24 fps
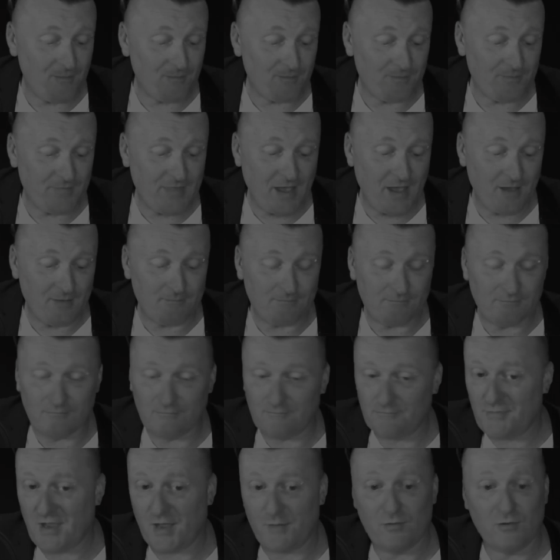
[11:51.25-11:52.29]
that
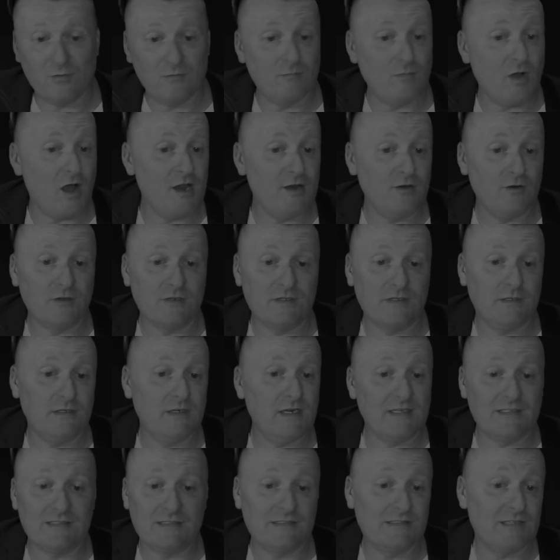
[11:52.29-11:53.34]
people might not
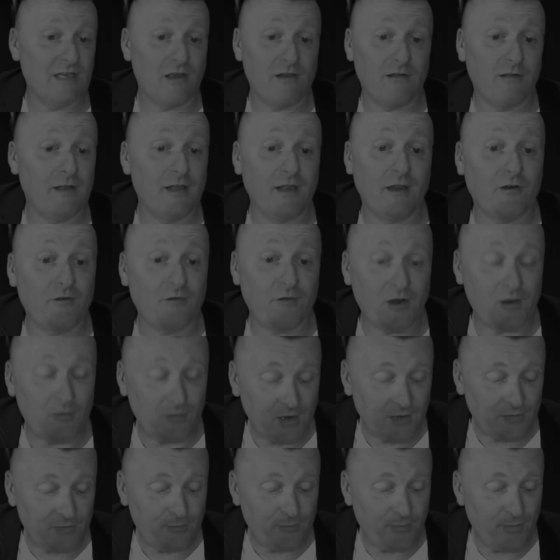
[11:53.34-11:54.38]
necessarily agree
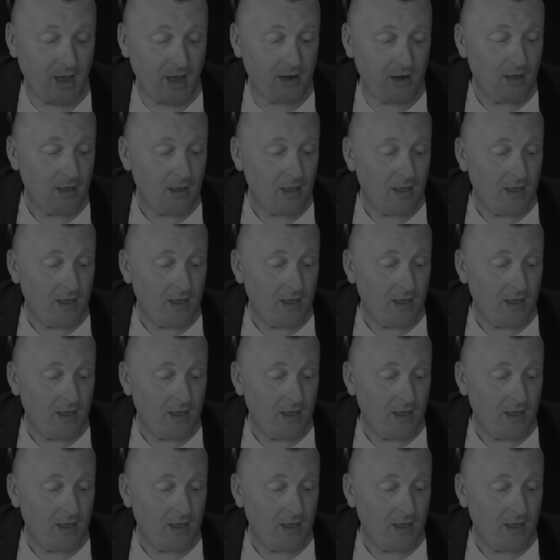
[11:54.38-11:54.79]
with, but